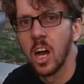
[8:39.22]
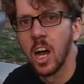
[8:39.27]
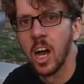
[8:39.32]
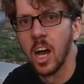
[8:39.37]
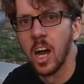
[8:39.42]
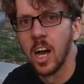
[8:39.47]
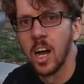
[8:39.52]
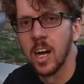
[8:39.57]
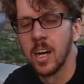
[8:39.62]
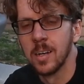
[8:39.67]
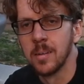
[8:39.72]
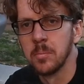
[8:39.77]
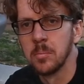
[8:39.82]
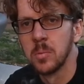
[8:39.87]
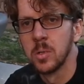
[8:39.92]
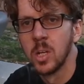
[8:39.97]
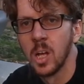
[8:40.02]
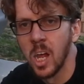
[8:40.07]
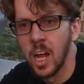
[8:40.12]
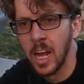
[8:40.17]

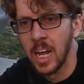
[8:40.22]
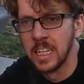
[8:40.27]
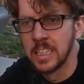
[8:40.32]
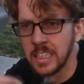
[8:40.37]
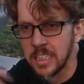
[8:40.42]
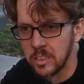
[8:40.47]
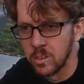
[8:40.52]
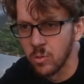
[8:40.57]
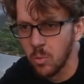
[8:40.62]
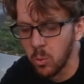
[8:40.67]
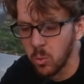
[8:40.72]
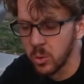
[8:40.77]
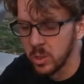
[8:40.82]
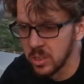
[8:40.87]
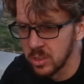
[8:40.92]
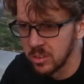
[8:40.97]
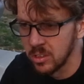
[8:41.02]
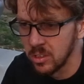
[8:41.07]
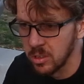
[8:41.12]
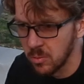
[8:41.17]
um, and then
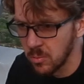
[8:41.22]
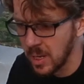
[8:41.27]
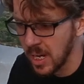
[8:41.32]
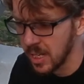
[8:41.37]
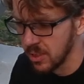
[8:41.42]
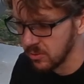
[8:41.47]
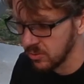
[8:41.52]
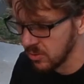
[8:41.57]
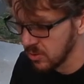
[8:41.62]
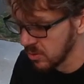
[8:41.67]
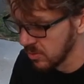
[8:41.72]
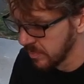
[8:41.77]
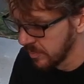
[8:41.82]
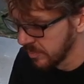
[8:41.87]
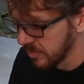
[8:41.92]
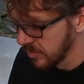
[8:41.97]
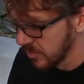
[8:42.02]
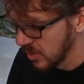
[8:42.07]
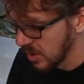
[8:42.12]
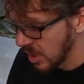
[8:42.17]
coiled it around.
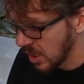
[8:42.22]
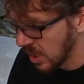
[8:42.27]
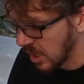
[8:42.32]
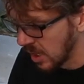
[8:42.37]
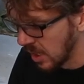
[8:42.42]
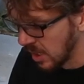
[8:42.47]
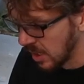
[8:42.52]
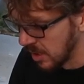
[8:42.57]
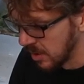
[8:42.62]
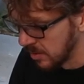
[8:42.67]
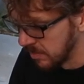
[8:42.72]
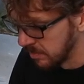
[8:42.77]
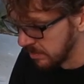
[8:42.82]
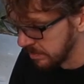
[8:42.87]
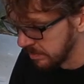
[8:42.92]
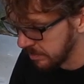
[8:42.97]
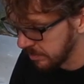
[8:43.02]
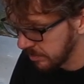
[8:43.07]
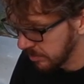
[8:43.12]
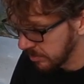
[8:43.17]

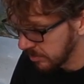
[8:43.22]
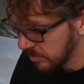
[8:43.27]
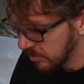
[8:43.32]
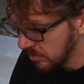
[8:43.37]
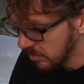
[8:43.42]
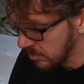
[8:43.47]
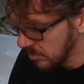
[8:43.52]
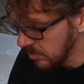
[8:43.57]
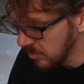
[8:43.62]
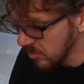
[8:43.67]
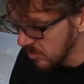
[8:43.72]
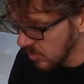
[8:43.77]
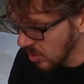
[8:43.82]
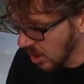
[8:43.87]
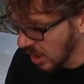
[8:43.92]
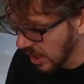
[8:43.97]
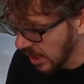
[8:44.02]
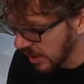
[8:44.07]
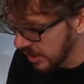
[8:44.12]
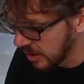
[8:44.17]
Um,
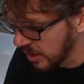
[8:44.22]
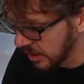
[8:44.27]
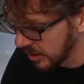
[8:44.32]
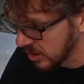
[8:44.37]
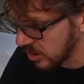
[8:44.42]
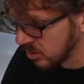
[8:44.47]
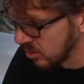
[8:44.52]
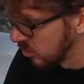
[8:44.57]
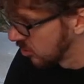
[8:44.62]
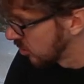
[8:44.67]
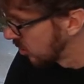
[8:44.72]
and I can